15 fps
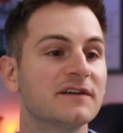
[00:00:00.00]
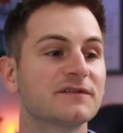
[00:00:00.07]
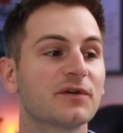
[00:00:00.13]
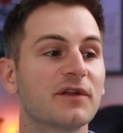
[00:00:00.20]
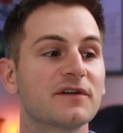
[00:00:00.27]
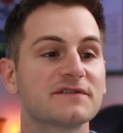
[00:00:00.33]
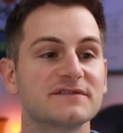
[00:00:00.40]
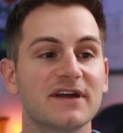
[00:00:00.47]

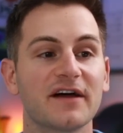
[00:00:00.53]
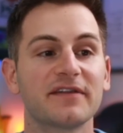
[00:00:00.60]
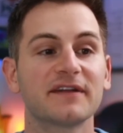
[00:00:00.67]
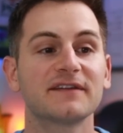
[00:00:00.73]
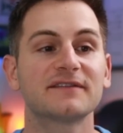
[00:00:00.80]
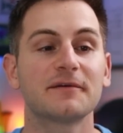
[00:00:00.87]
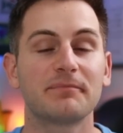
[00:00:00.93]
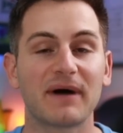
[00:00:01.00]
so there's
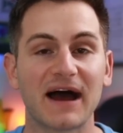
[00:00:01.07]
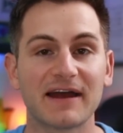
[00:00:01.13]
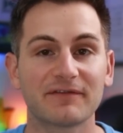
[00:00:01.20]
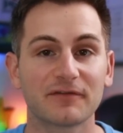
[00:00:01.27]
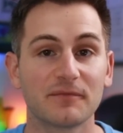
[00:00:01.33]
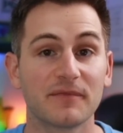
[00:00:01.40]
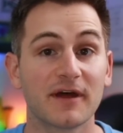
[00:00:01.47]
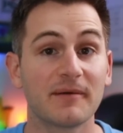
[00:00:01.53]
nothing to buy
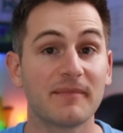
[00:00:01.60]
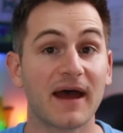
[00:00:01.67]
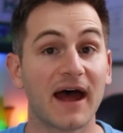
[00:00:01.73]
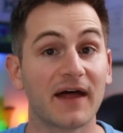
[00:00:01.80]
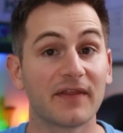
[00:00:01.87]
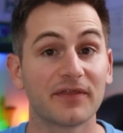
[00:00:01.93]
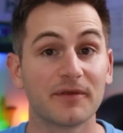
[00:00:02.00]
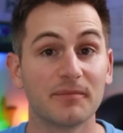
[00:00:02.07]
from them
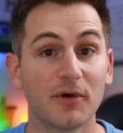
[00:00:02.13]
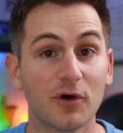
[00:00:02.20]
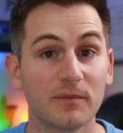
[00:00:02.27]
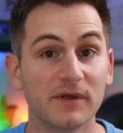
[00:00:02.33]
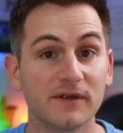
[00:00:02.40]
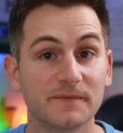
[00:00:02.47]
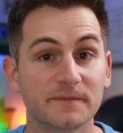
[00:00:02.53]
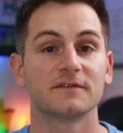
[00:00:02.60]
at the moment.